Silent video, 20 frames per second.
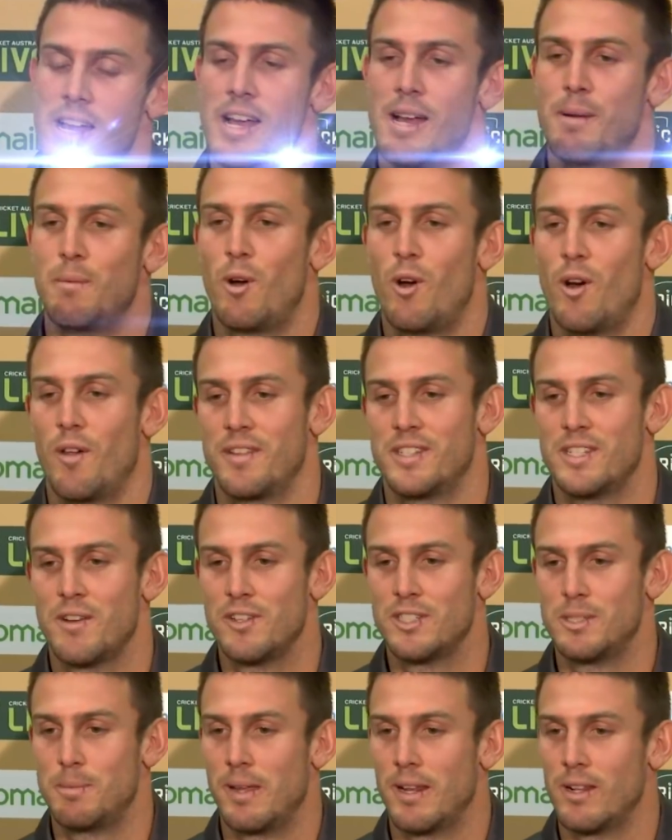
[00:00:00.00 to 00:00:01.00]
Um, oh, there's
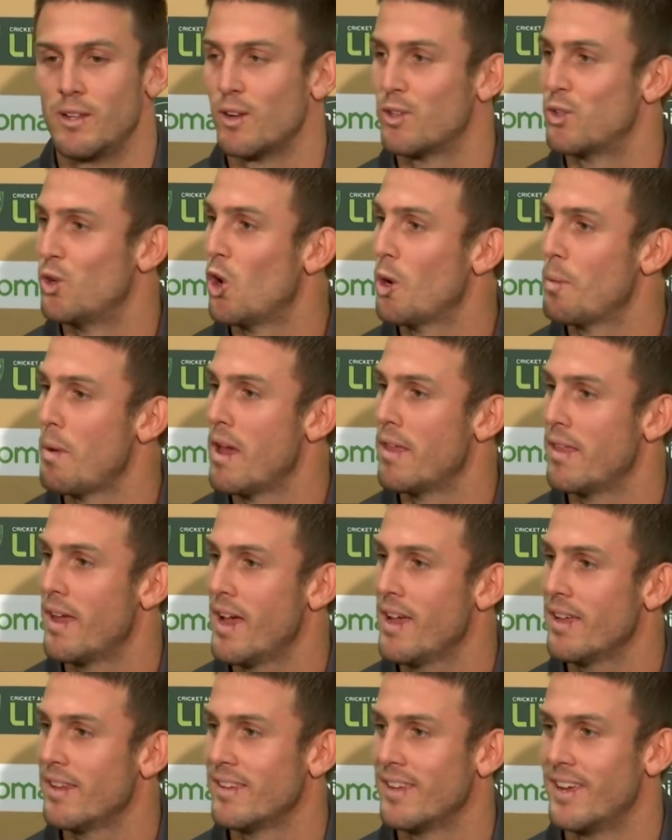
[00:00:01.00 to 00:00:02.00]
obviously been a lot of talk about
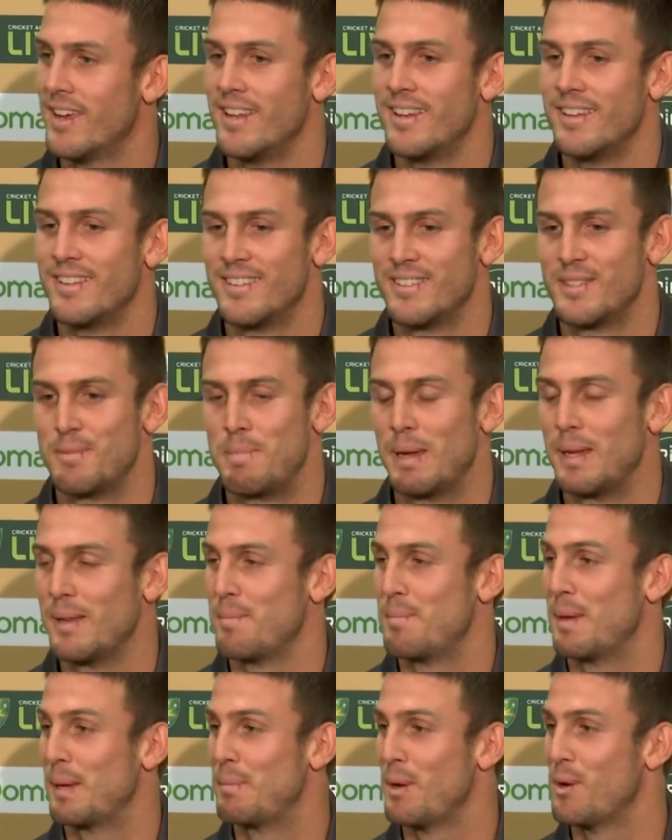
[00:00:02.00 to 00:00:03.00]
that, and it's been
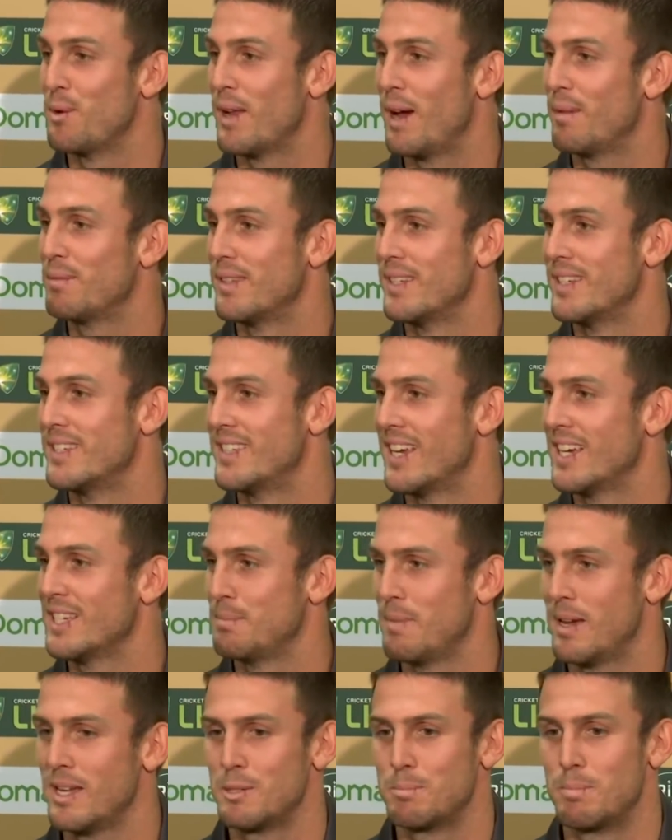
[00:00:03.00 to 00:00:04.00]
a big build-up to this
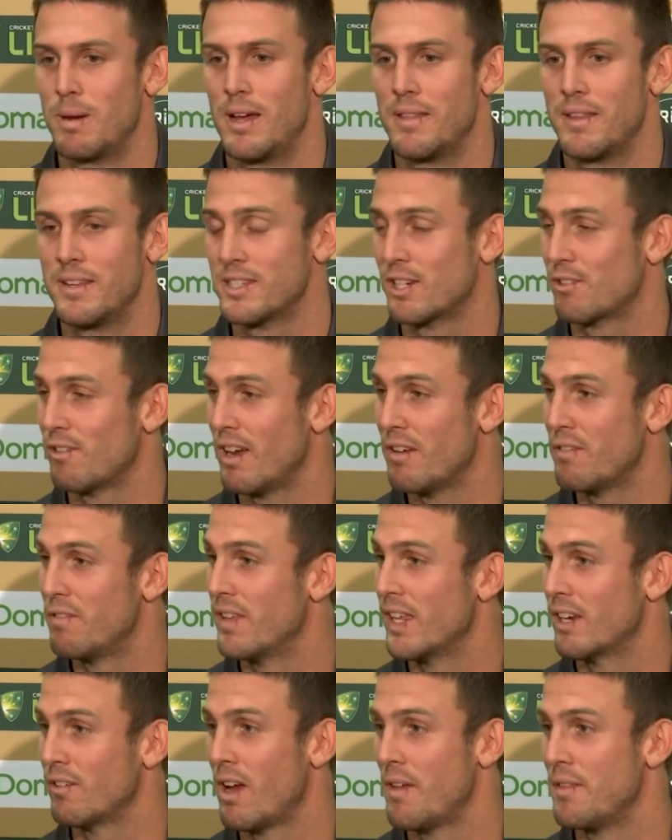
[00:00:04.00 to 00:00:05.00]
Test match, but there's a great
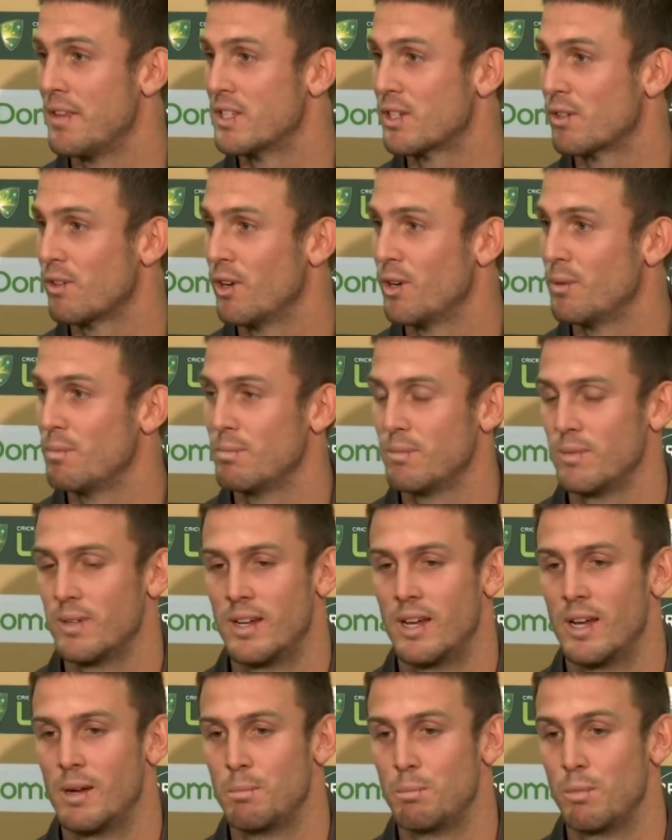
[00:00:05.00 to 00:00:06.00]
feeling around this group.
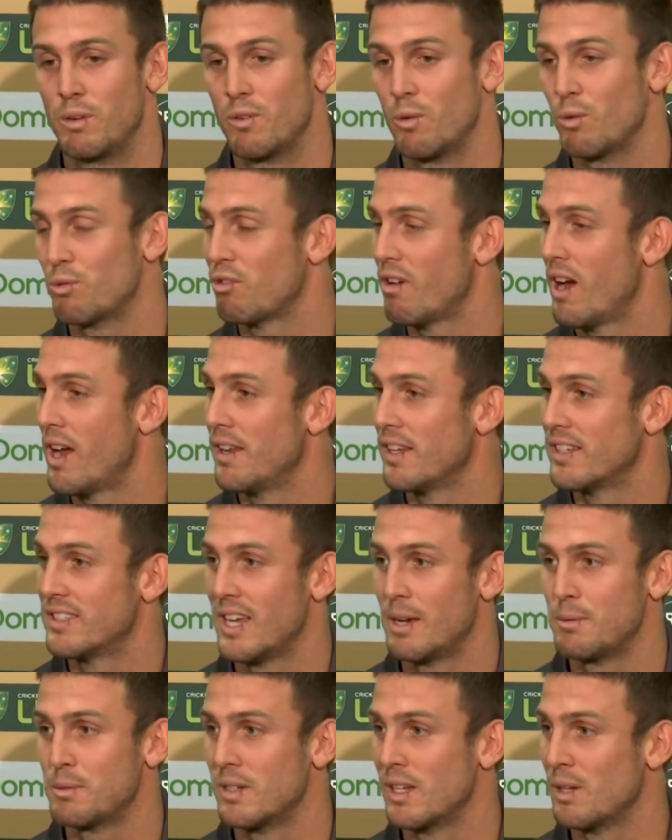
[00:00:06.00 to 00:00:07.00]
Um, we've all trained
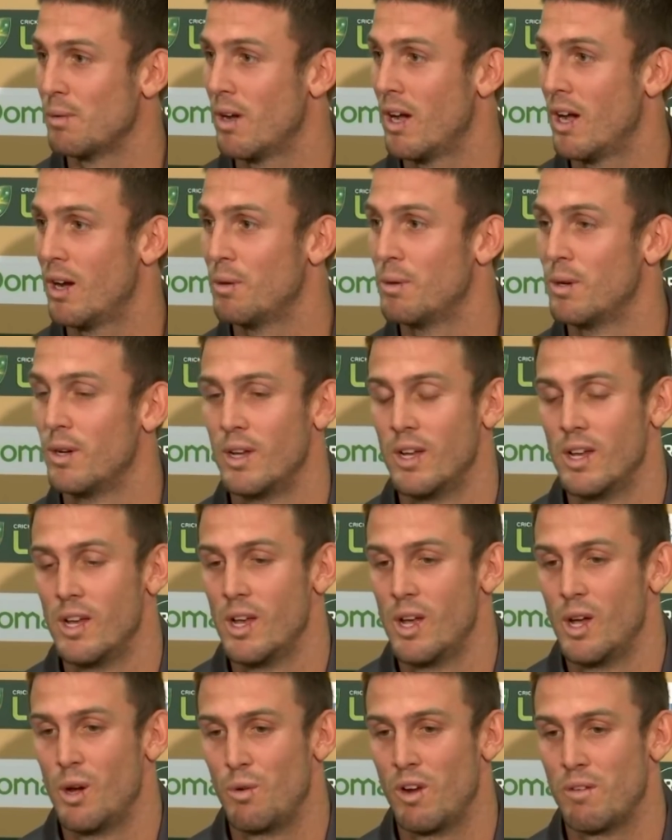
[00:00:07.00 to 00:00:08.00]
exceptionally well.
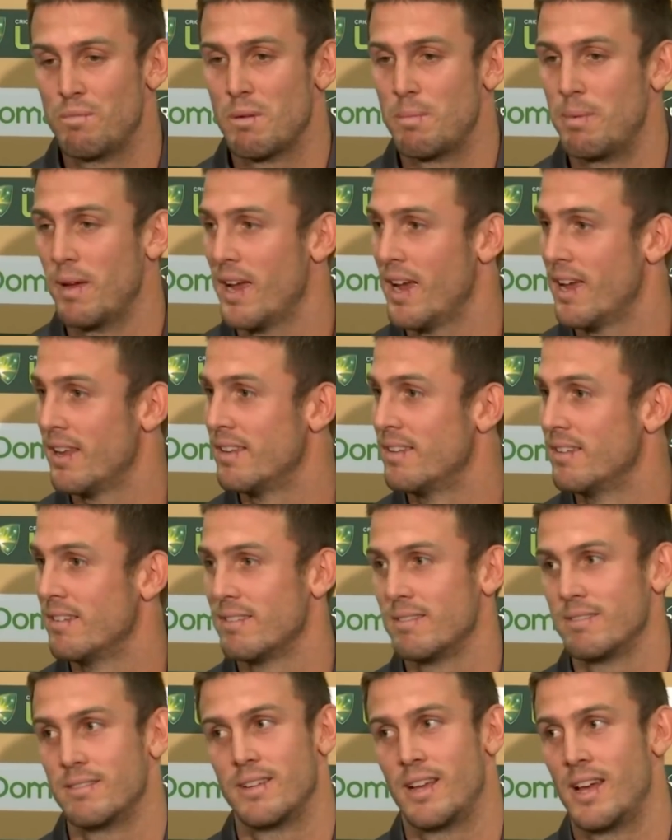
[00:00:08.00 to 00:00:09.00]
We've prepared
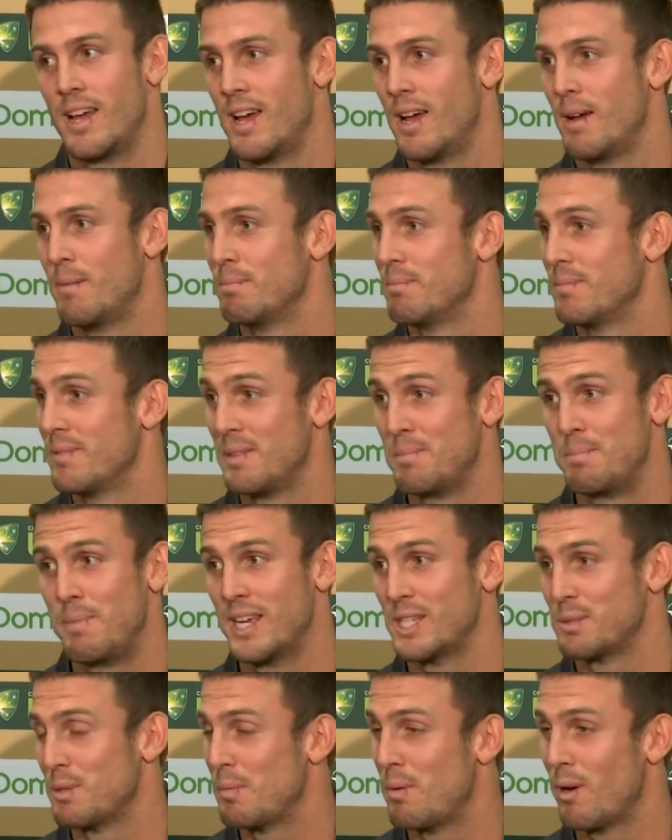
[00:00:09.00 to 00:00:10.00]
um, the
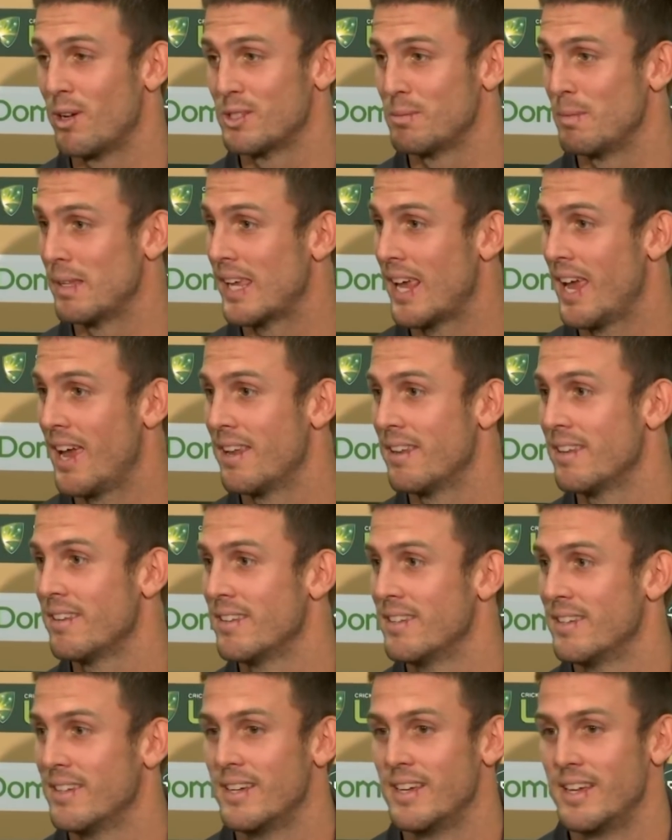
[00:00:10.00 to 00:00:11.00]
best we possibly can,